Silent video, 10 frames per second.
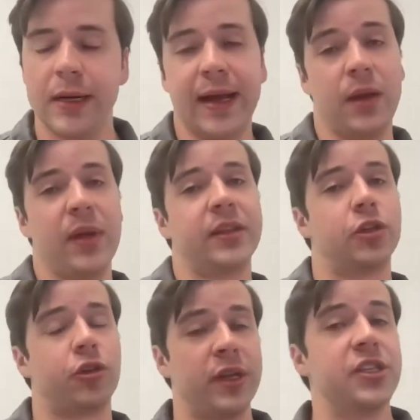and make the
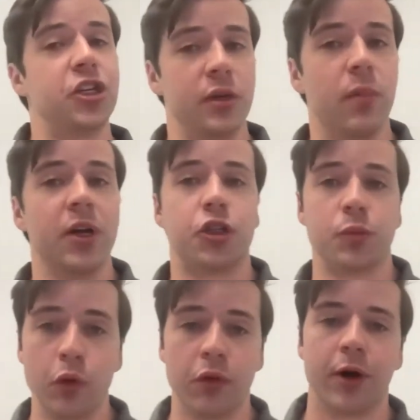transition much
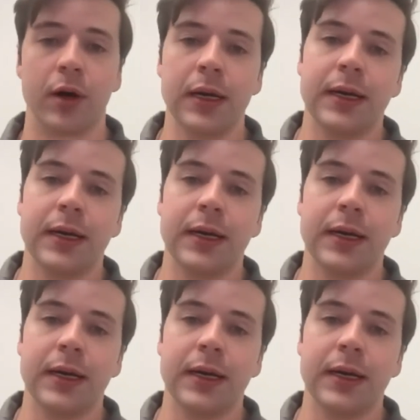smoother